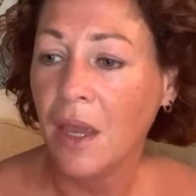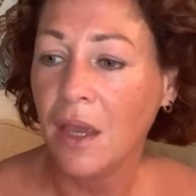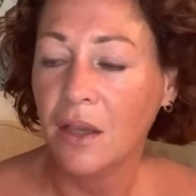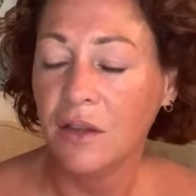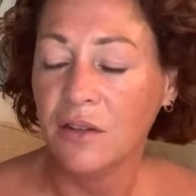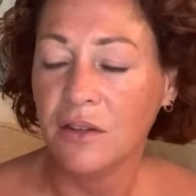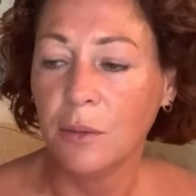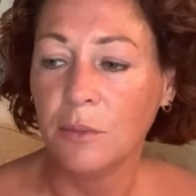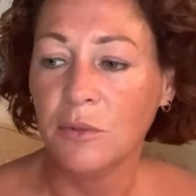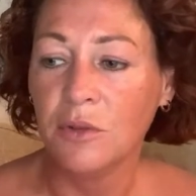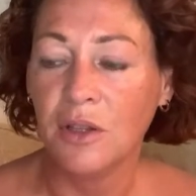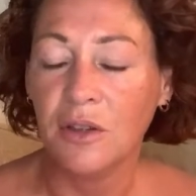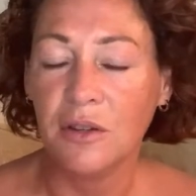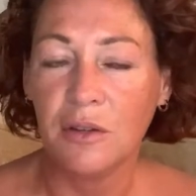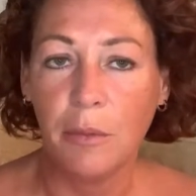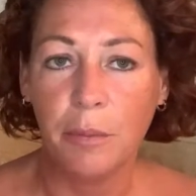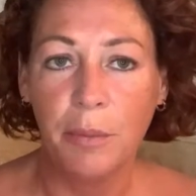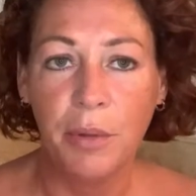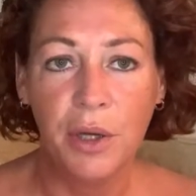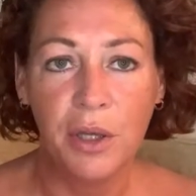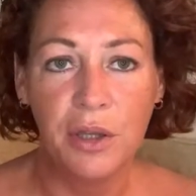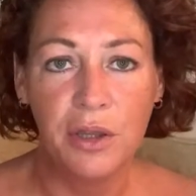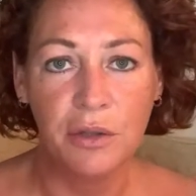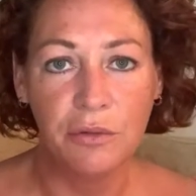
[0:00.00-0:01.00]
Sometimes I
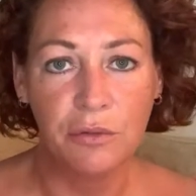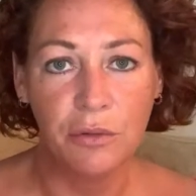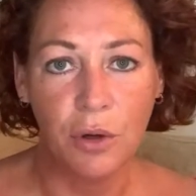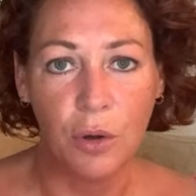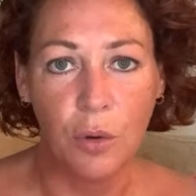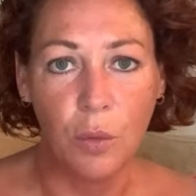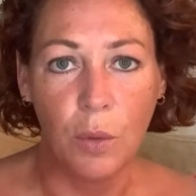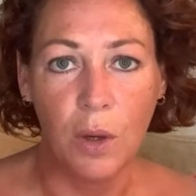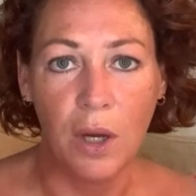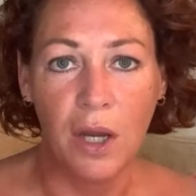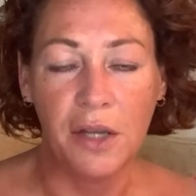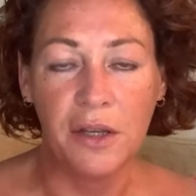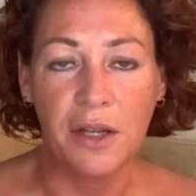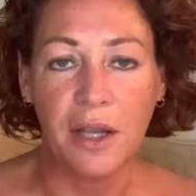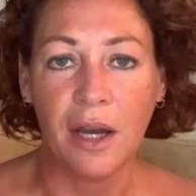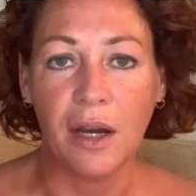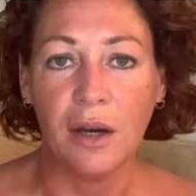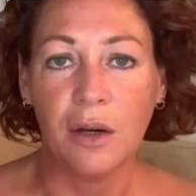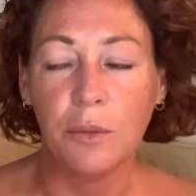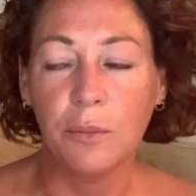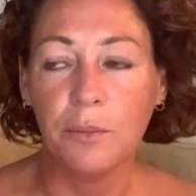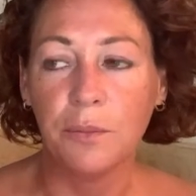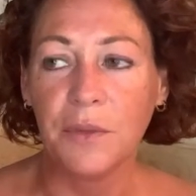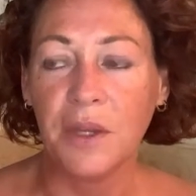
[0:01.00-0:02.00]
put the wrong word
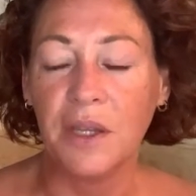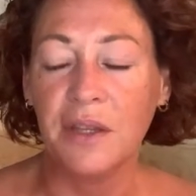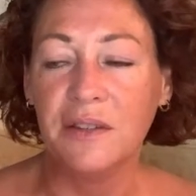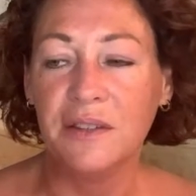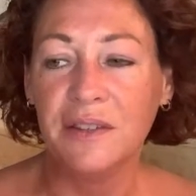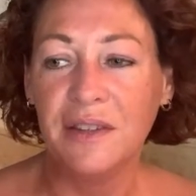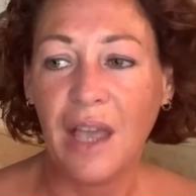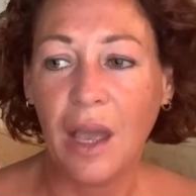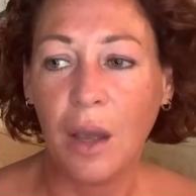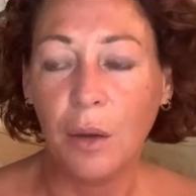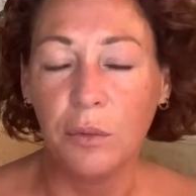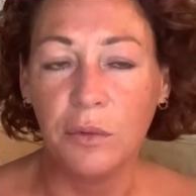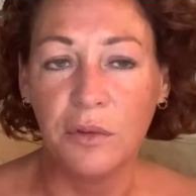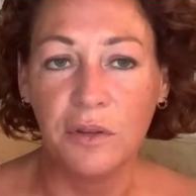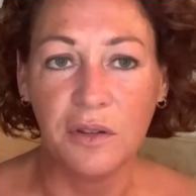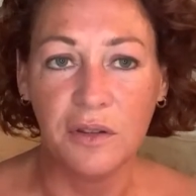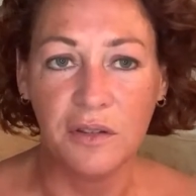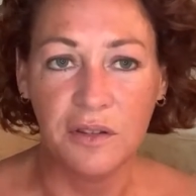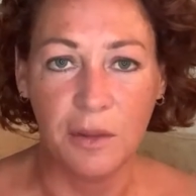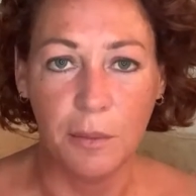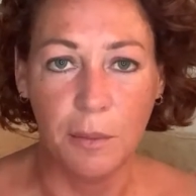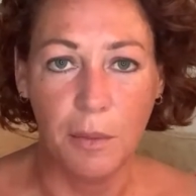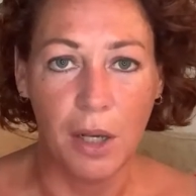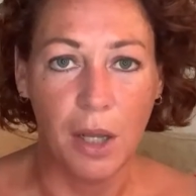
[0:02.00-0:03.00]
out. It sounds
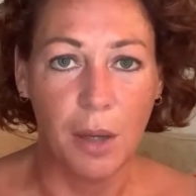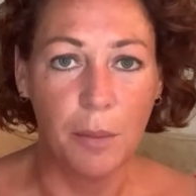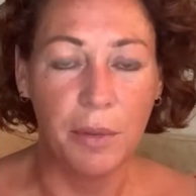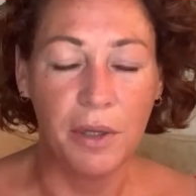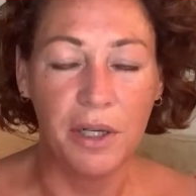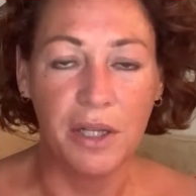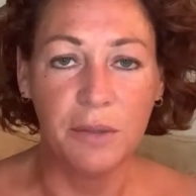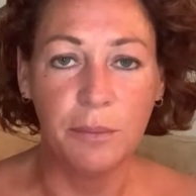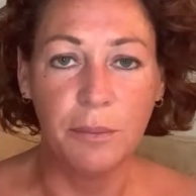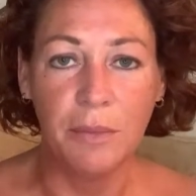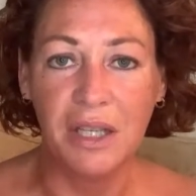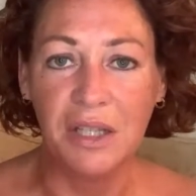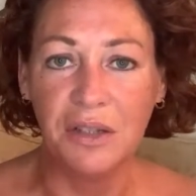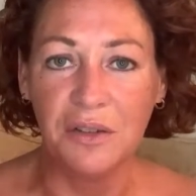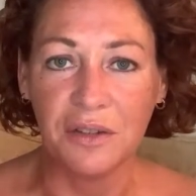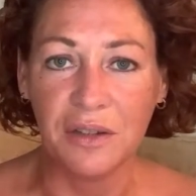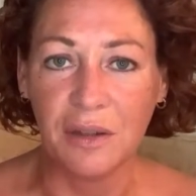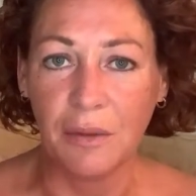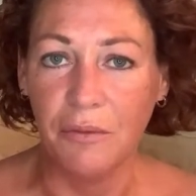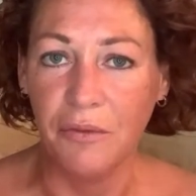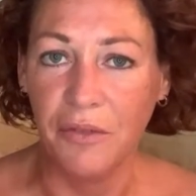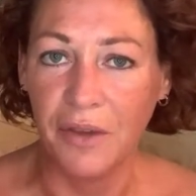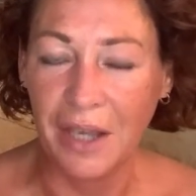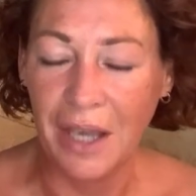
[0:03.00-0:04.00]
similar, but it means
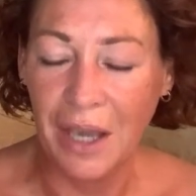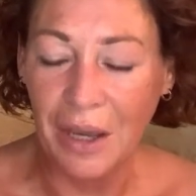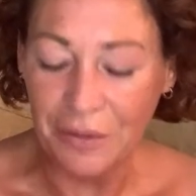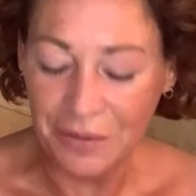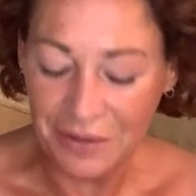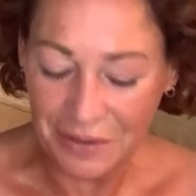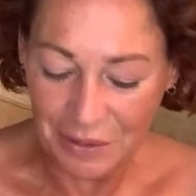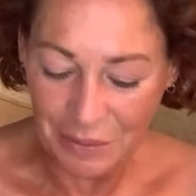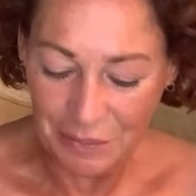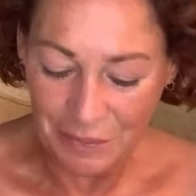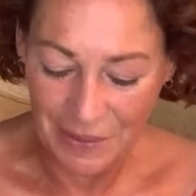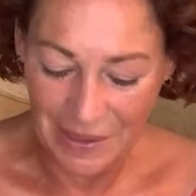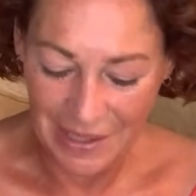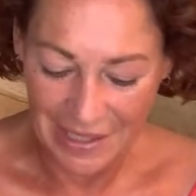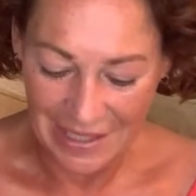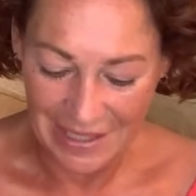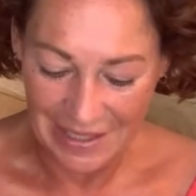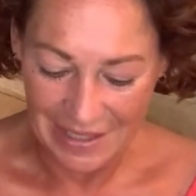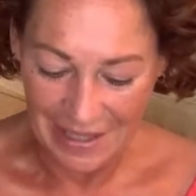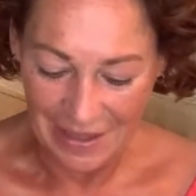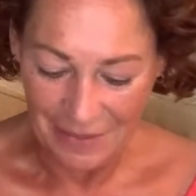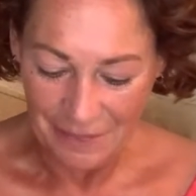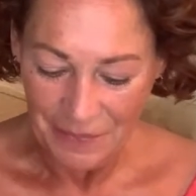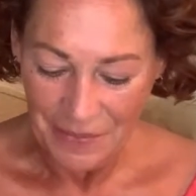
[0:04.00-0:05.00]
something else
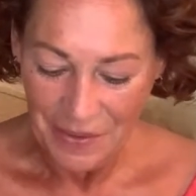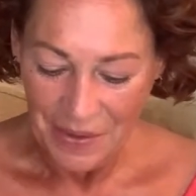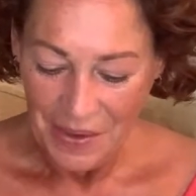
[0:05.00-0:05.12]
completely.